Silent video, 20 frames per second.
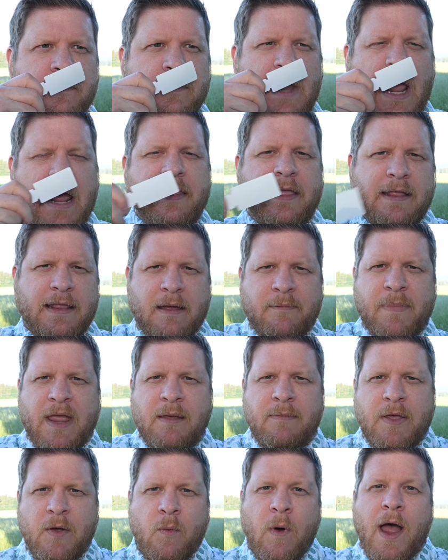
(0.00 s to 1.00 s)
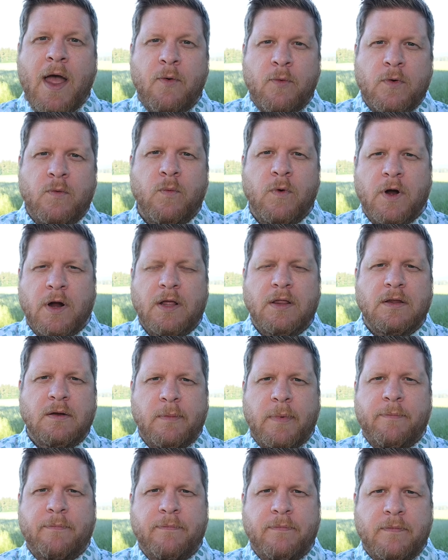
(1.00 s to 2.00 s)
I think that may be why it would work a
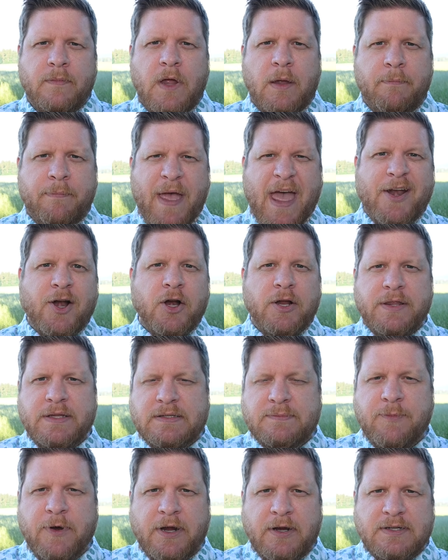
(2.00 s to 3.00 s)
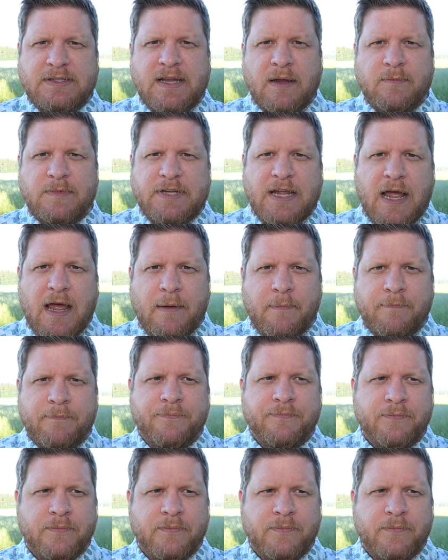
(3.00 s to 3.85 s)
little bit better in the spring or sometime,